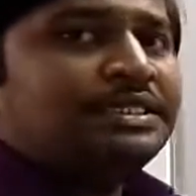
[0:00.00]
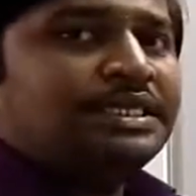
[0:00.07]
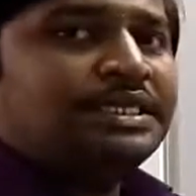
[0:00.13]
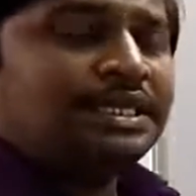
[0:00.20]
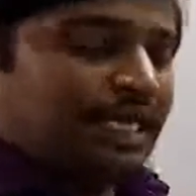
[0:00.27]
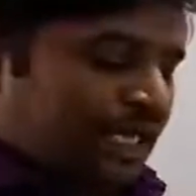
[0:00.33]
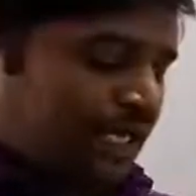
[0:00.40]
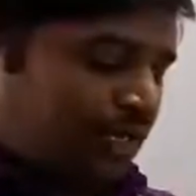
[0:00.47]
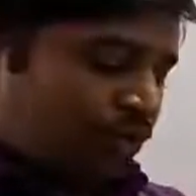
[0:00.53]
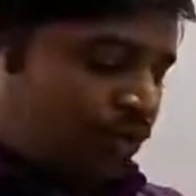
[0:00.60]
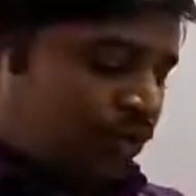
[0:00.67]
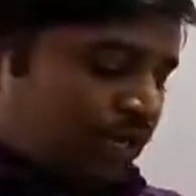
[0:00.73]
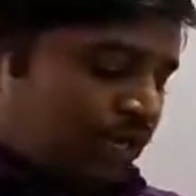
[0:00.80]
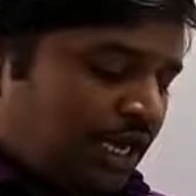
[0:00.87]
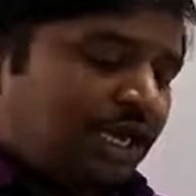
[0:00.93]
and
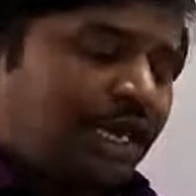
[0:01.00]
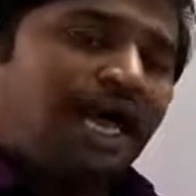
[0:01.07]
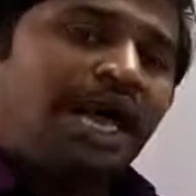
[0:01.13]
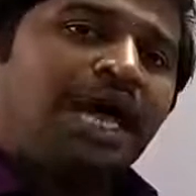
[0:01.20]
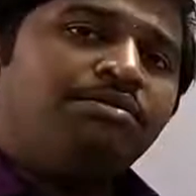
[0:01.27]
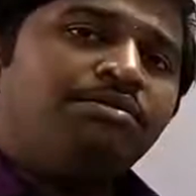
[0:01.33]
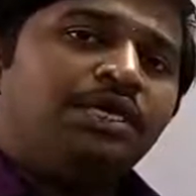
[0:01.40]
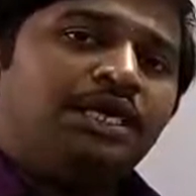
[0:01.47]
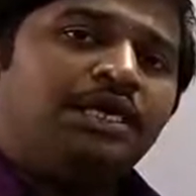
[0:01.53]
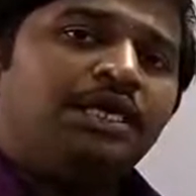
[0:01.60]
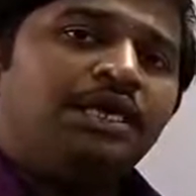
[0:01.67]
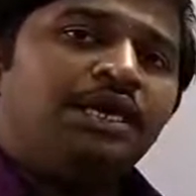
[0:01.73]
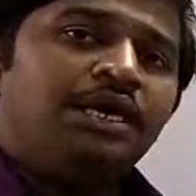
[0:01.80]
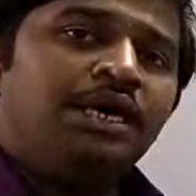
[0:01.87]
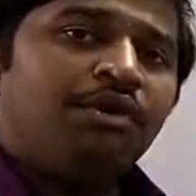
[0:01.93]
ketones are having
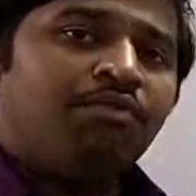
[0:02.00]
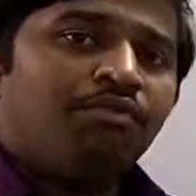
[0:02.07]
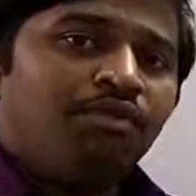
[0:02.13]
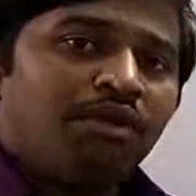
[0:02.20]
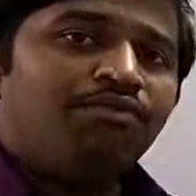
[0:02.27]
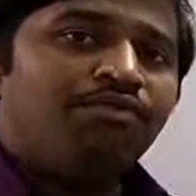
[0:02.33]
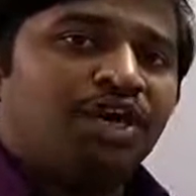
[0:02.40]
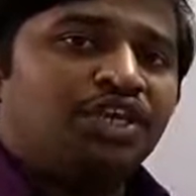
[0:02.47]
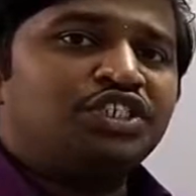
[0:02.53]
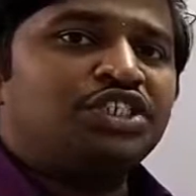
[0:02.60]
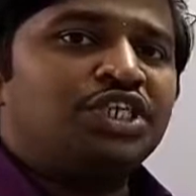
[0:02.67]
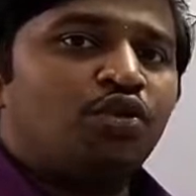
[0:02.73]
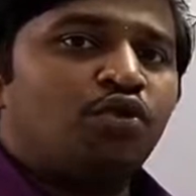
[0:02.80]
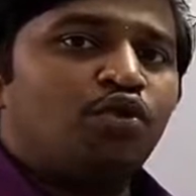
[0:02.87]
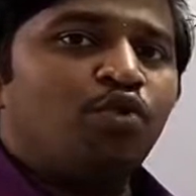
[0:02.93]
one
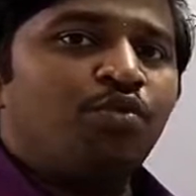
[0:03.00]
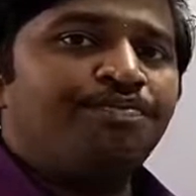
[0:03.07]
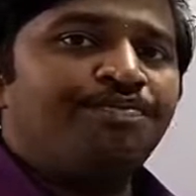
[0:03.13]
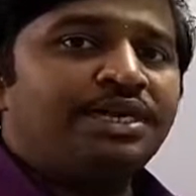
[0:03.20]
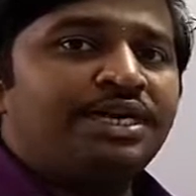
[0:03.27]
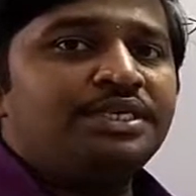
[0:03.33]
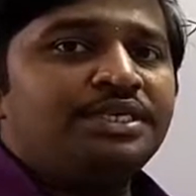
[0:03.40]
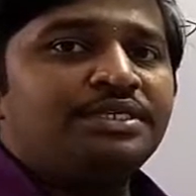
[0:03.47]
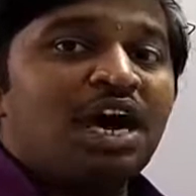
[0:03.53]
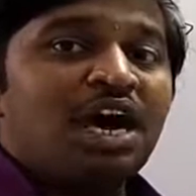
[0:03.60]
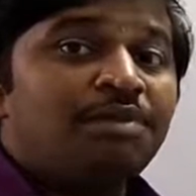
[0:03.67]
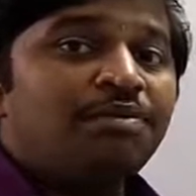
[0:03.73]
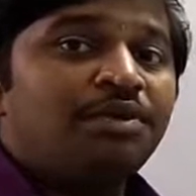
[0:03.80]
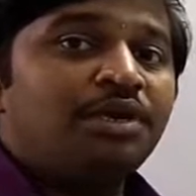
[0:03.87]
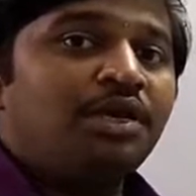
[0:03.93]
functional group, that is
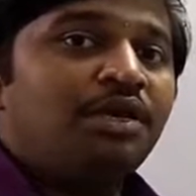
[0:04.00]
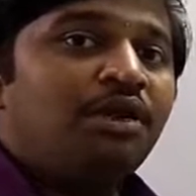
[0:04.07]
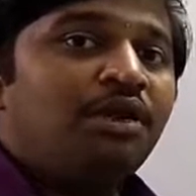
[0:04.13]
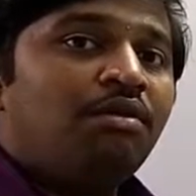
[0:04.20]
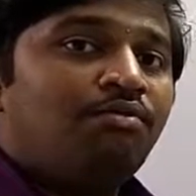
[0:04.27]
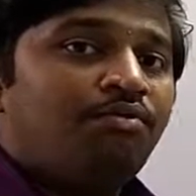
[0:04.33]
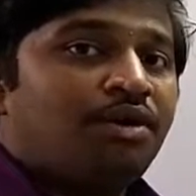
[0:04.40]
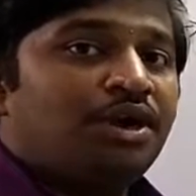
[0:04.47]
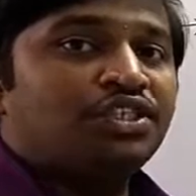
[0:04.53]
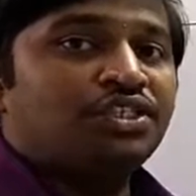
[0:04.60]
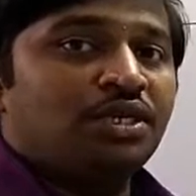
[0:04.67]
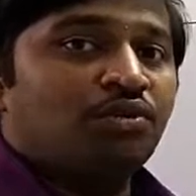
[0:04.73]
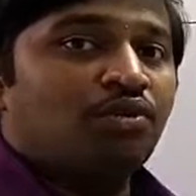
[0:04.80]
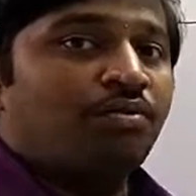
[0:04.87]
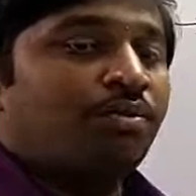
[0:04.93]
carbonyl functional
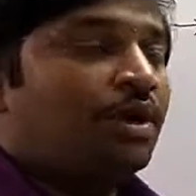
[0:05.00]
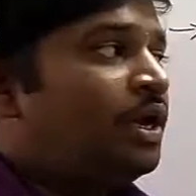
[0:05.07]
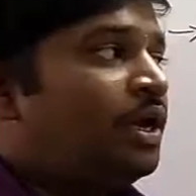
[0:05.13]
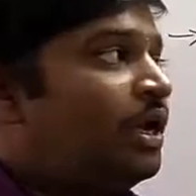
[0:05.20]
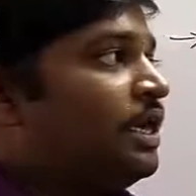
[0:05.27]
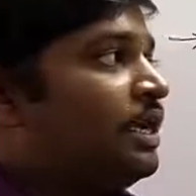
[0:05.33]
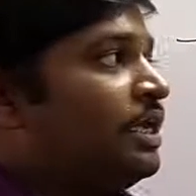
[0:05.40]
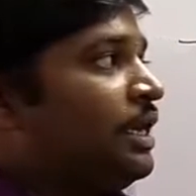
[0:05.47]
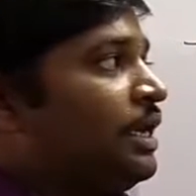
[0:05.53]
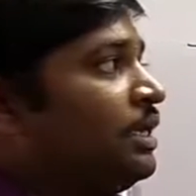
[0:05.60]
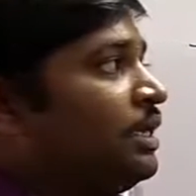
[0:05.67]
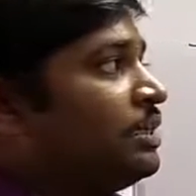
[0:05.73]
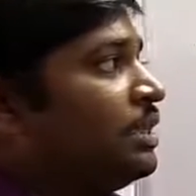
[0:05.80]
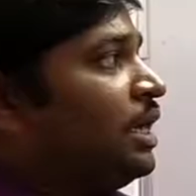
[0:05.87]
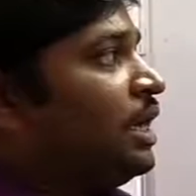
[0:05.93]
group. Here
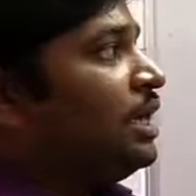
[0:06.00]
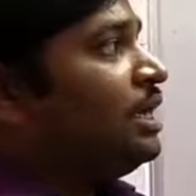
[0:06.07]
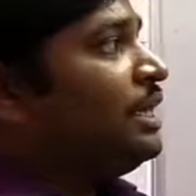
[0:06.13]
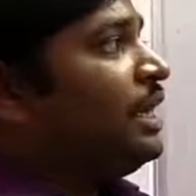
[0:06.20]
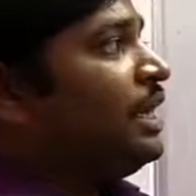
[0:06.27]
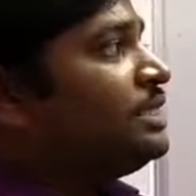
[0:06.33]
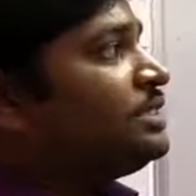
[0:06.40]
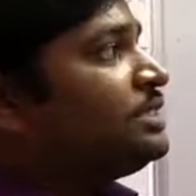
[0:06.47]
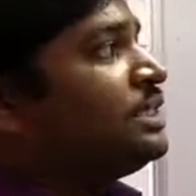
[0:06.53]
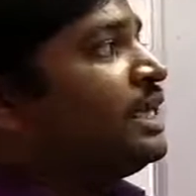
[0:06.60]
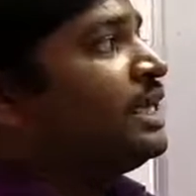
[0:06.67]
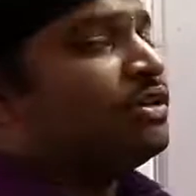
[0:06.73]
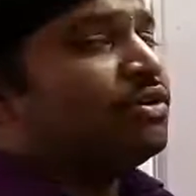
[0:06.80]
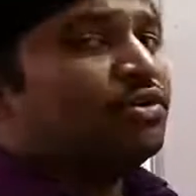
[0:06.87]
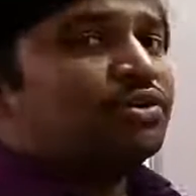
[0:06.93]
the aldehydes and
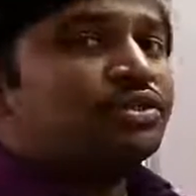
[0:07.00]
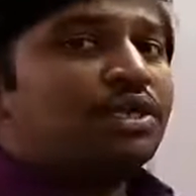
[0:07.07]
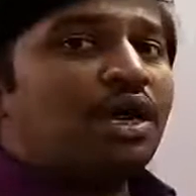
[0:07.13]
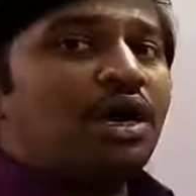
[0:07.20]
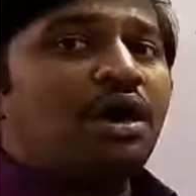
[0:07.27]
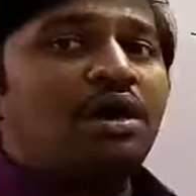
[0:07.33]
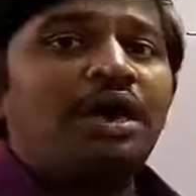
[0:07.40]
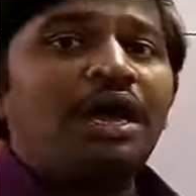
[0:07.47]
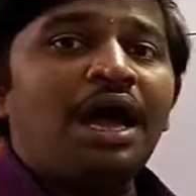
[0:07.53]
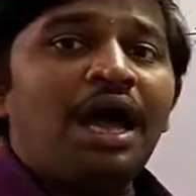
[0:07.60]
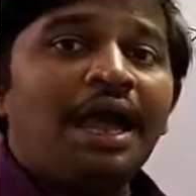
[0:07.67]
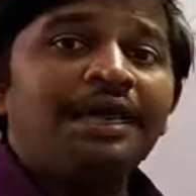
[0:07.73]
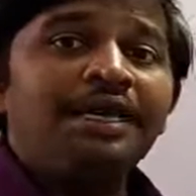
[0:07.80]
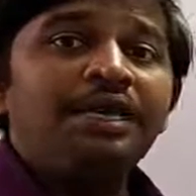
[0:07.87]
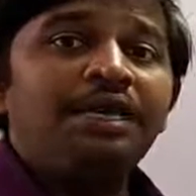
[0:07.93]
ketones are
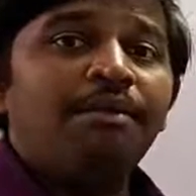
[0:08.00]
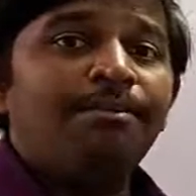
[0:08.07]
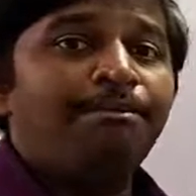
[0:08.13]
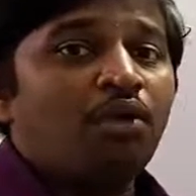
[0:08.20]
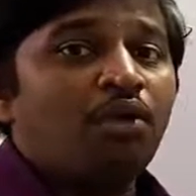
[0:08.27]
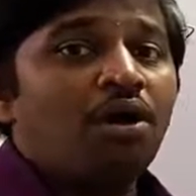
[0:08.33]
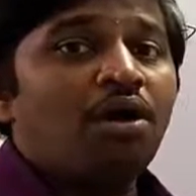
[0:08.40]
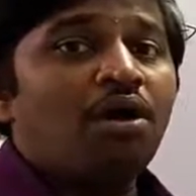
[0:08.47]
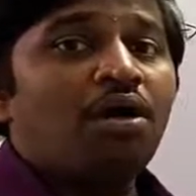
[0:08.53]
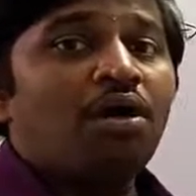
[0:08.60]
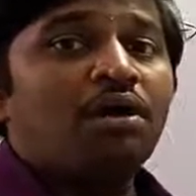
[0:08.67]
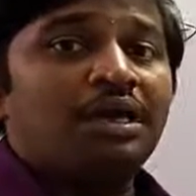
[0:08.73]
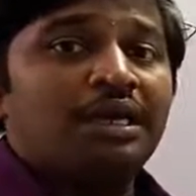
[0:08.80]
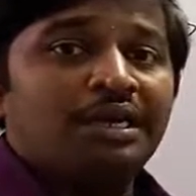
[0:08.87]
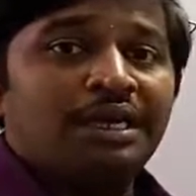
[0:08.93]
highly
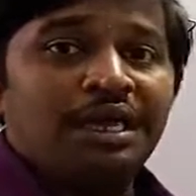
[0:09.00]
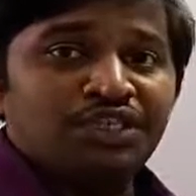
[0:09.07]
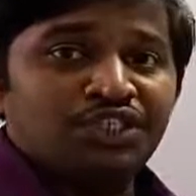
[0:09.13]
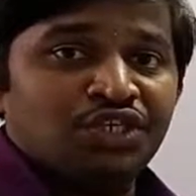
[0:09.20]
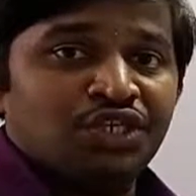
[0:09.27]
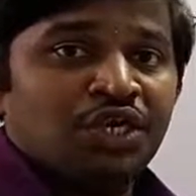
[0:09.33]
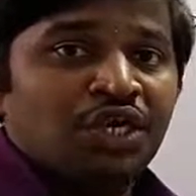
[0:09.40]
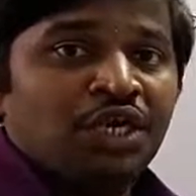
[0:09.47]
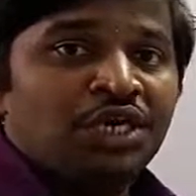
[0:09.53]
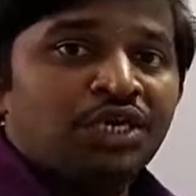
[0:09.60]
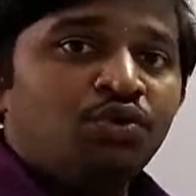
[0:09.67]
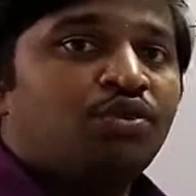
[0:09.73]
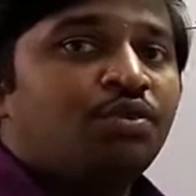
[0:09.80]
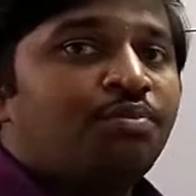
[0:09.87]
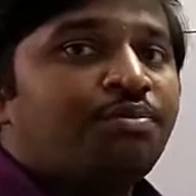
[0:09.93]
polar in nature due
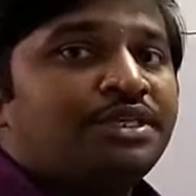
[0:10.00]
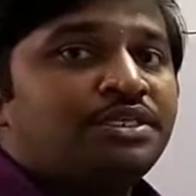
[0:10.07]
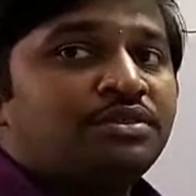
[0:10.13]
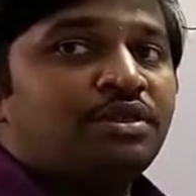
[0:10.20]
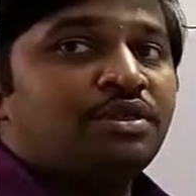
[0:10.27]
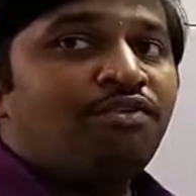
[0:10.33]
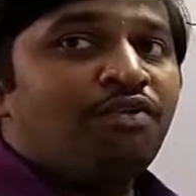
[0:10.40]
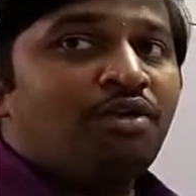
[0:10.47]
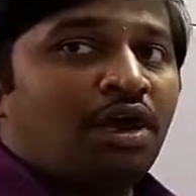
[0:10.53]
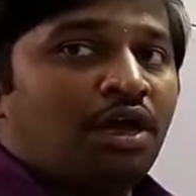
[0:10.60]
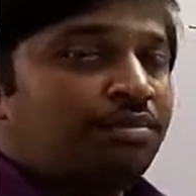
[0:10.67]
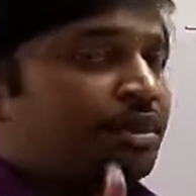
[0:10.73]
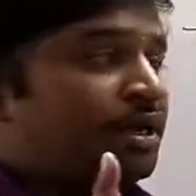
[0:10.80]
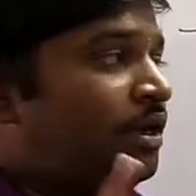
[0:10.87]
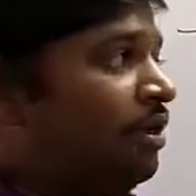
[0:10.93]
to presence of
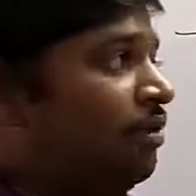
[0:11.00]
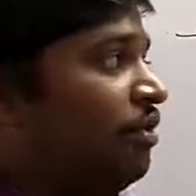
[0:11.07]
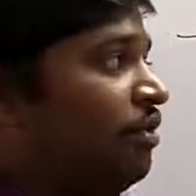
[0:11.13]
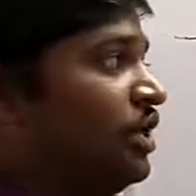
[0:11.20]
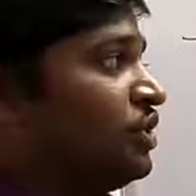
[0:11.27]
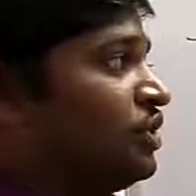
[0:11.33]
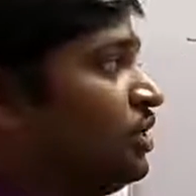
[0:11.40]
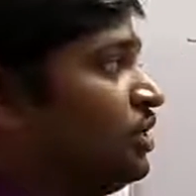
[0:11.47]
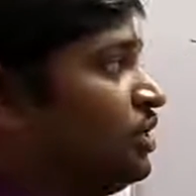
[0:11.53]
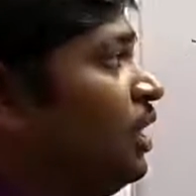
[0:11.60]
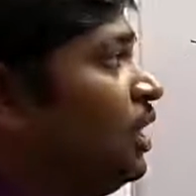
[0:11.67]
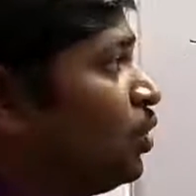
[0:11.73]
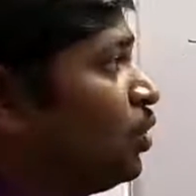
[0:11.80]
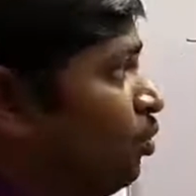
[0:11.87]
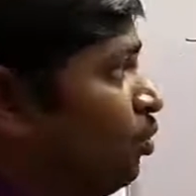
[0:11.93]
carbonyl functional
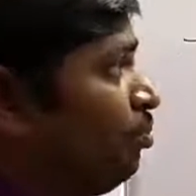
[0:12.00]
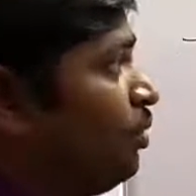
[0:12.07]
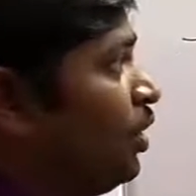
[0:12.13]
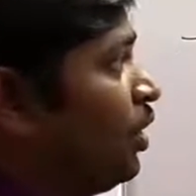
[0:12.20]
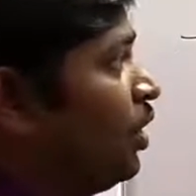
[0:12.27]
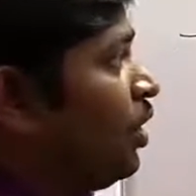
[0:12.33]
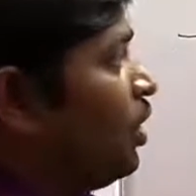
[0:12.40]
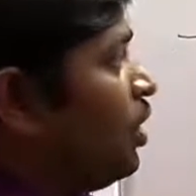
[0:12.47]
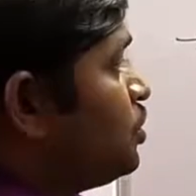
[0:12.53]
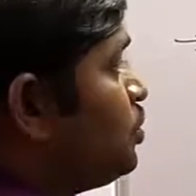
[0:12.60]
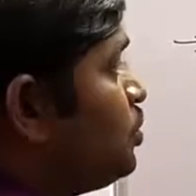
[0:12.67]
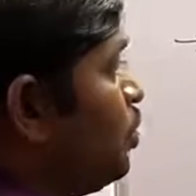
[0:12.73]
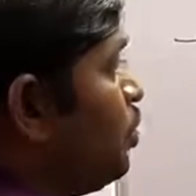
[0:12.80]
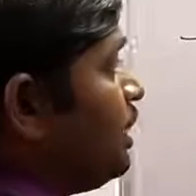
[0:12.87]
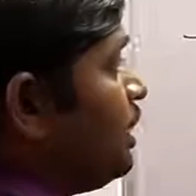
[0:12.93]
group.
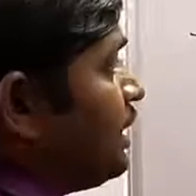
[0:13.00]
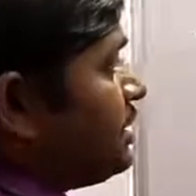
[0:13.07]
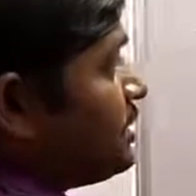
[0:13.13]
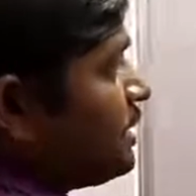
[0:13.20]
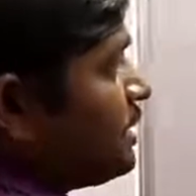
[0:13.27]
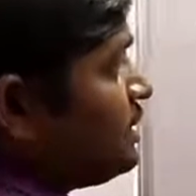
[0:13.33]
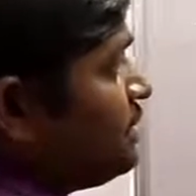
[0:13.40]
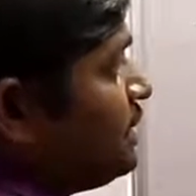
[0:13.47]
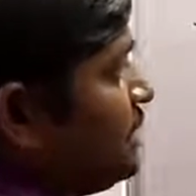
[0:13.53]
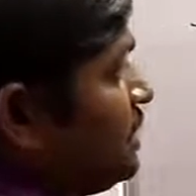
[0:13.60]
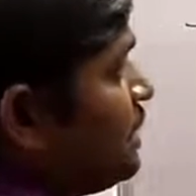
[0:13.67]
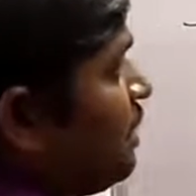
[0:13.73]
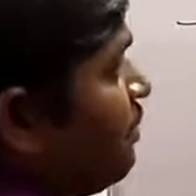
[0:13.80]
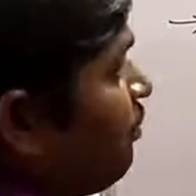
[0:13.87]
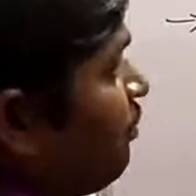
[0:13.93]
So let us consider
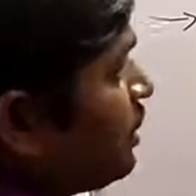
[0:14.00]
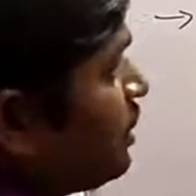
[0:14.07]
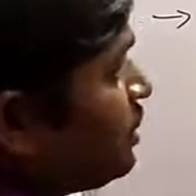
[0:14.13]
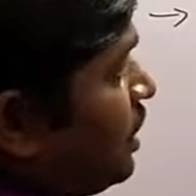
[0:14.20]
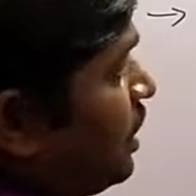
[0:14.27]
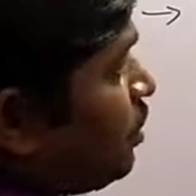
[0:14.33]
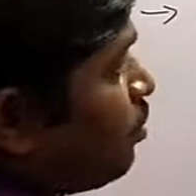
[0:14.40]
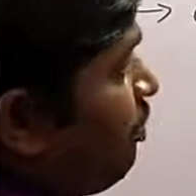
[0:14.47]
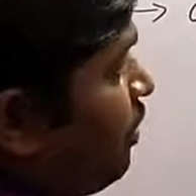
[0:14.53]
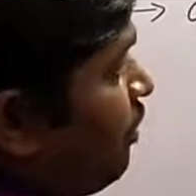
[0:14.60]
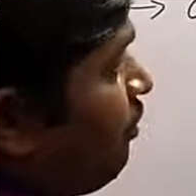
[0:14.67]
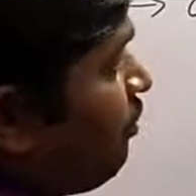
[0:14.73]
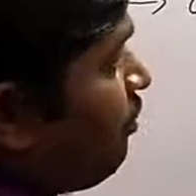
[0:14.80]
the functional group of